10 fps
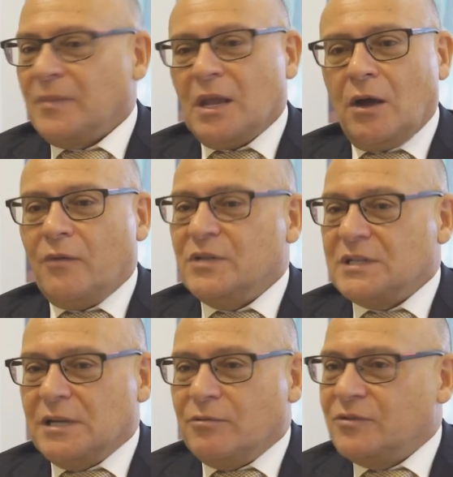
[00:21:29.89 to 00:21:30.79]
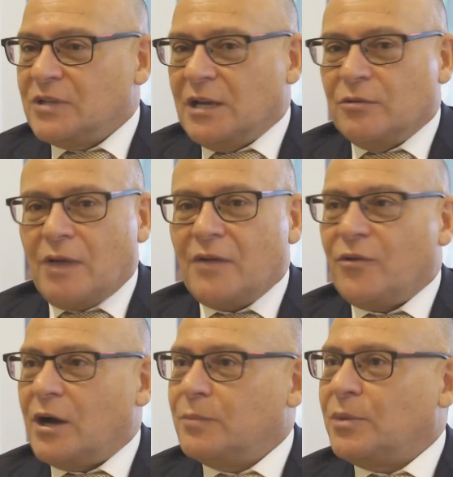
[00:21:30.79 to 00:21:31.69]
Obviously we've seen
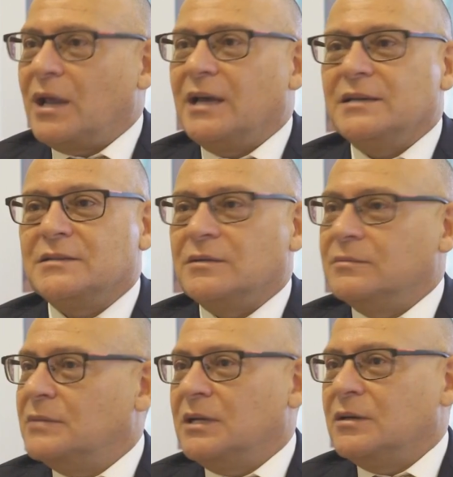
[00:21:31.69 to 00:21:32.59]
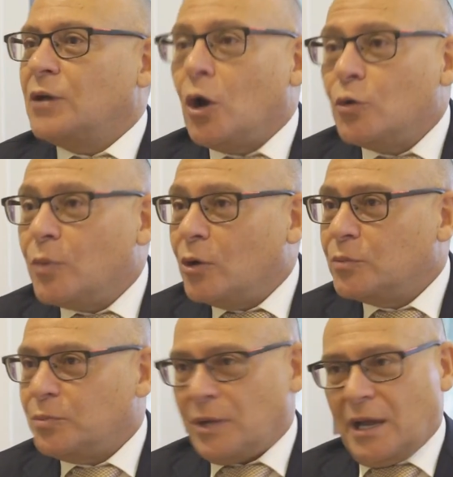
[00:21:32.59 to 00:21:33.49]
graphite plays and
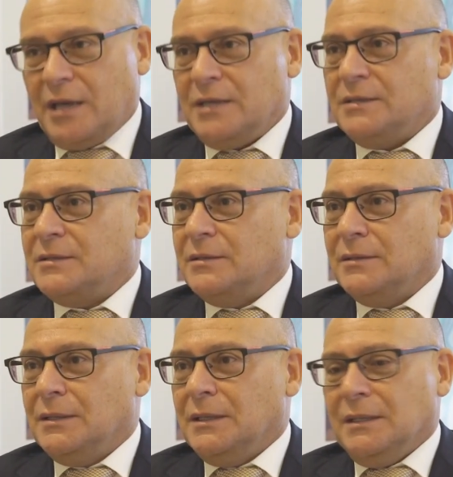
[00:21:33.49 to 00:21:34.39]
cobalt plays and